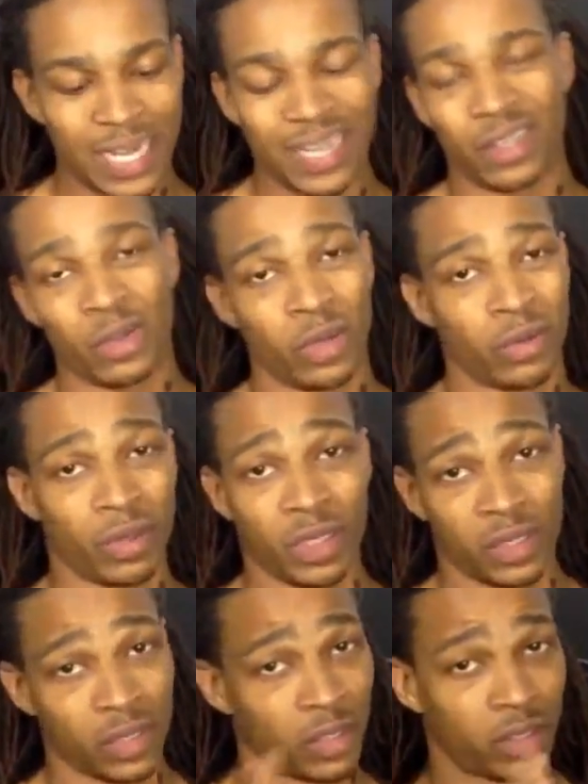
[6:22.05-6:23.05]
I didn't do any
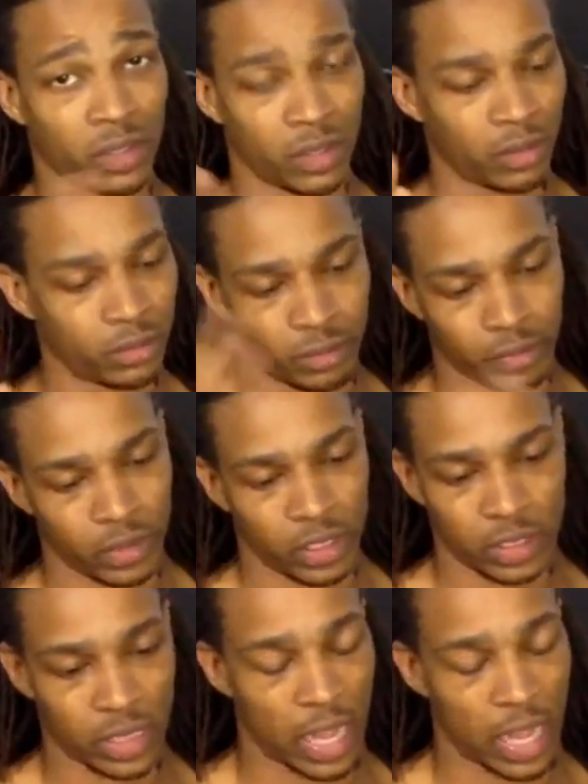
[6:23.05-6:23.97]
research on this.